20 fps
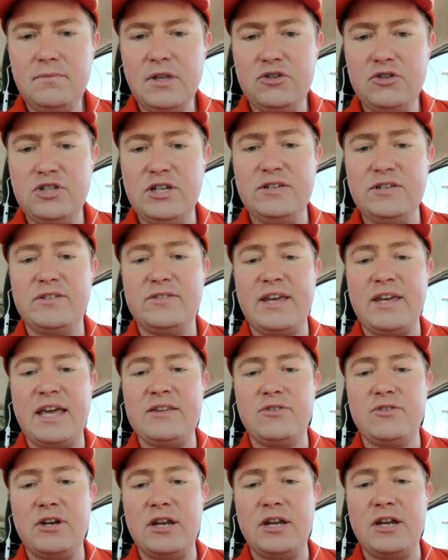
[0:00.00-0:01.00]
Jesus
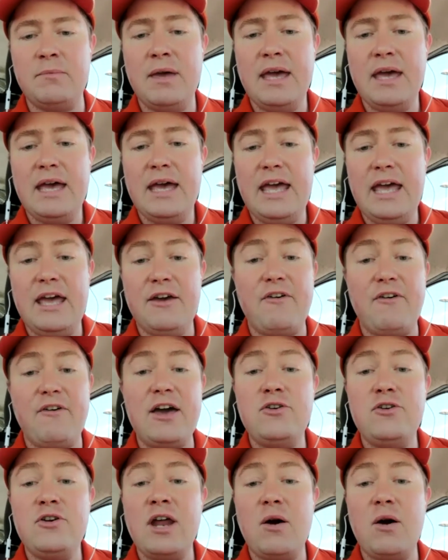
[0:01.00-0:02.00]
answered him, "If
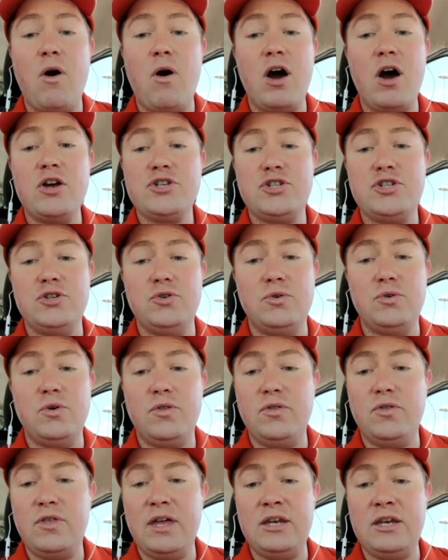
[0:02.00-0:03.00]
I do not wash you,
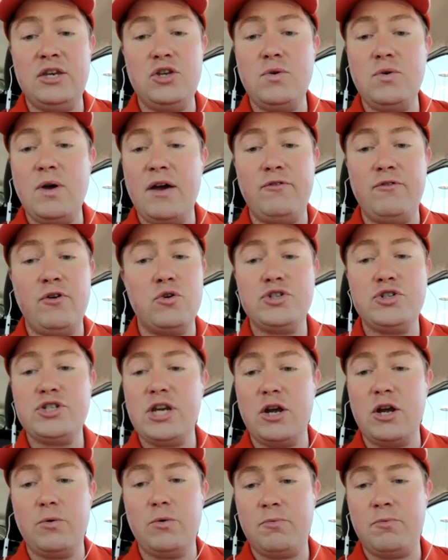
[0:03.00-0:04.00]
then you have no
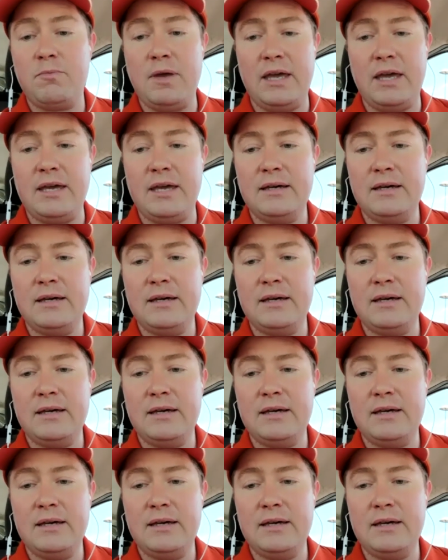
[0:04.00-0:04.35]
share with me."